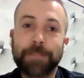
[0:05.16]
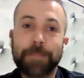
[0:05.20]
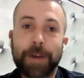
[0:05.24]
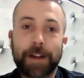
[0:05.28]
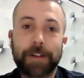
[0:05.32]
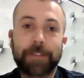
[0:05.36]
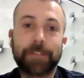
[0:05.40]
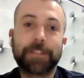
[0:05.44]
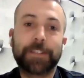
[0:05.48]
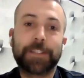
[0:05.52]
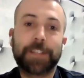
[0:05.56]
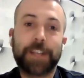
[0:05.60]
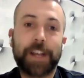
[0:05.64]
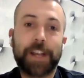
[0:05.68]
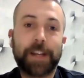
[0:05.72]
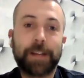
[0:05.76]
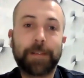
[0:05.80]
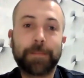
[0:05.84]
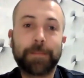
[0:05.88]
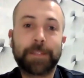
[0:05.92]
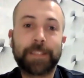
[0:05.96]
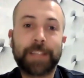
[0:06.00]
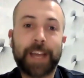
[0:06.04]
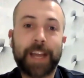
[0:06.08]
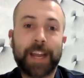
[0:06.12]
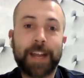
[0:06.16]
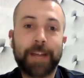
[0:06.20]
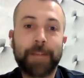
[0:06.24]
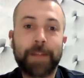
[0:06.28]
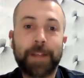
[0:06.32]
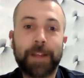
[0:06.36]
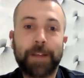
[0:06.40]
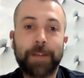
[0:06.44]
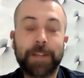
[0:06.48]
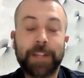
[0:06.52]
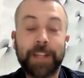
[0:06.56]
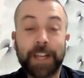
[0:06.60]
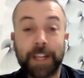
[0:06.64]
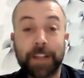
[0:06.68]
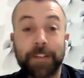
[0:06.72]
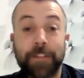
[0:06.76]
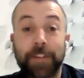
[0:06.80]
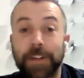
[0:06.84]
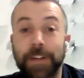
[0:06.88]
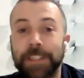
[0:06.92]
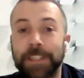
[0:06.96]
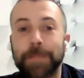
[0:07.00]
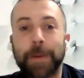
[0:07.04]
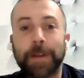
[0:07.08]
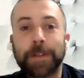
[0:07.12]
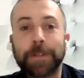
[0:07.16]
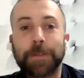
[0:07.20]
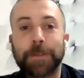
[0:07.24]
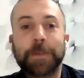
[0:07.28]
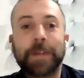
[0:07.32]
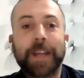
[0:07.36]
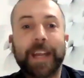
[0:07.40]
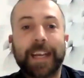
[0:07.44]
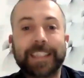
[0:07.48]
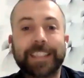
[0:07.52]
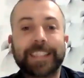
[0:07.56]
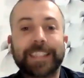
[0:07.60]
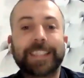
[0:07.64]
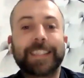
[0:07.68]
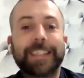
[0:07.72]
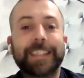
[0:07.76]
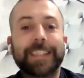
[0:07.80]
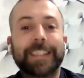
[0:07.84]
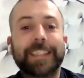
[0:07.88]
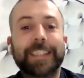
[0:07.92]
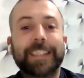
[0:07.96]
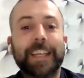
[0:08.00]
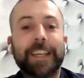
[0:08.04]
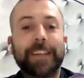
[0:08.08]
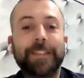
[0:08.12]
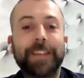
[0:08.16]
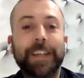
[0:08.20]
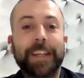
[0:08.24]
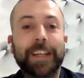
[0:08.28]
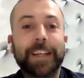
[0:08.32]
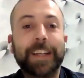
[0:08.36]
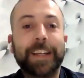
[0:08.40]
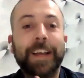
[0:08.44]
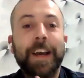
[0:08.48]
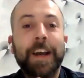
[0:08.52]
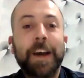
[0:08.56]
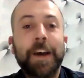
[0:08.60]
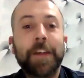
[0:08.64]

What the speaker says: Michael James and I'm here with another very special guest this evening.